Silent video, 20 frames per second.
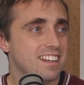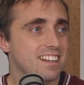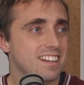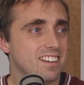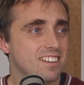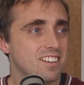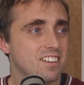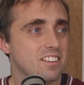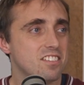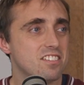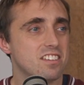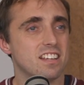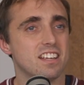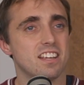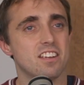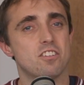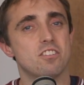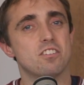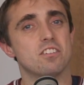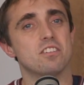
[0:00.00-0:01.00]
lasting
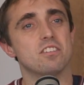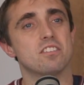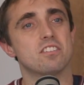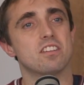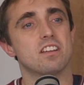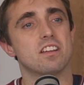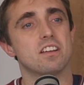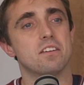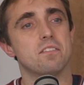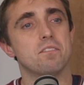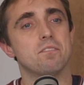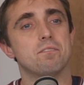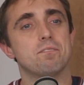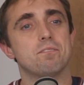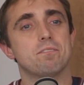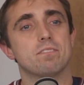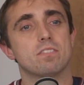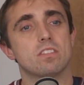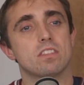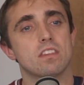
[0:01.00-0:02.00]
issues. And
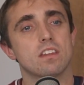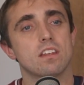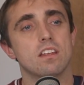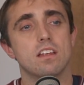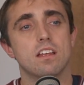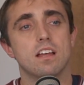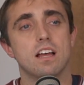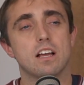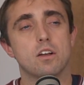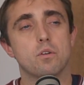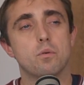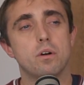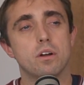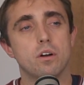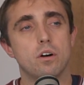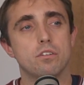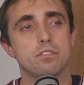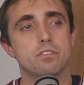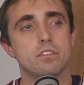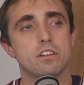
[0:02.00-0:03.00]
quite
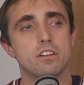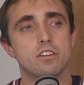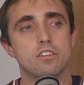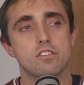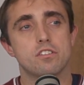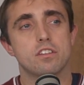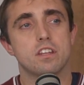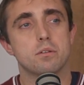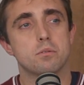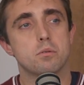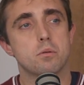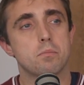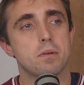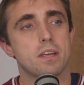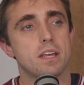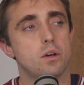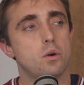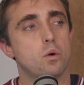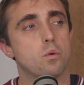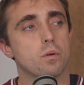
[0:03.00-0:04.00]
often you're just giving them a
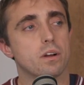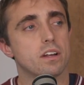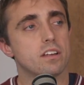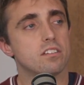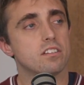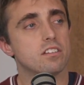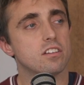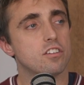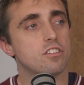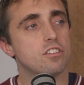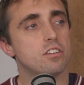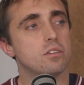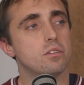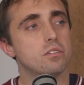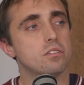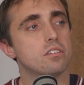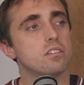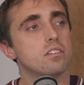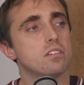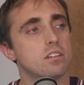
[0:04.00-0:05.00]
heel raise in the
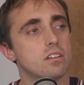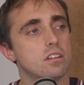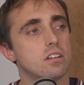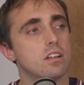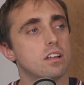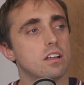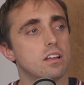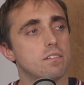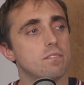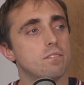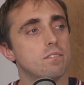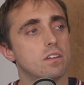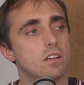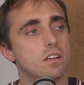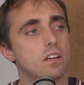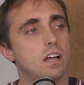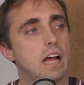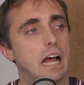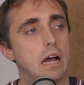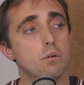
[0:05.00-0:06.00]
shoes.
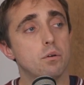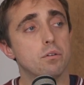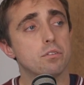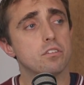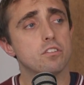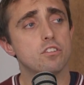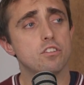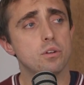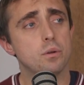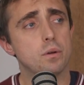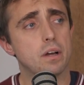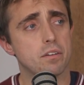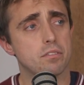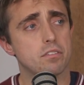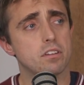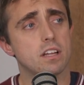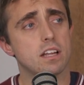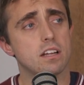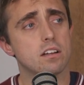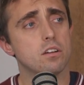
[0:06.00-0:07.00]
How often do you have
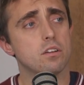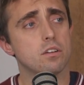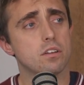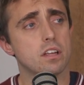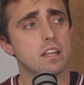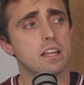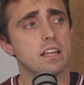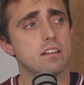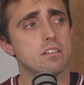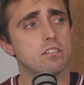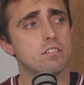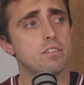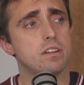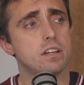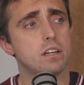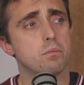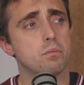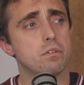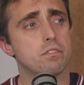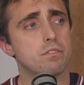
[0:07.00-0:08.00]
to then look at
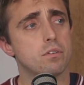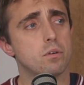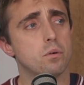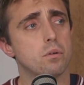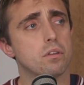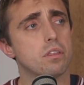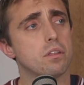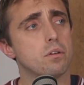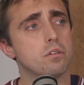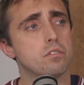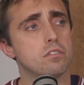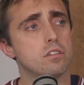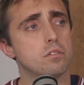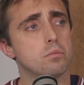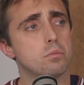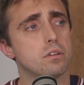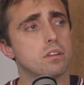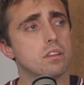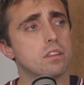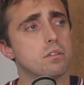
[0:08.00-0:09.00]
intervening with foot orthoses
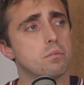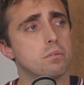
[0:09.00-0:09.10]
with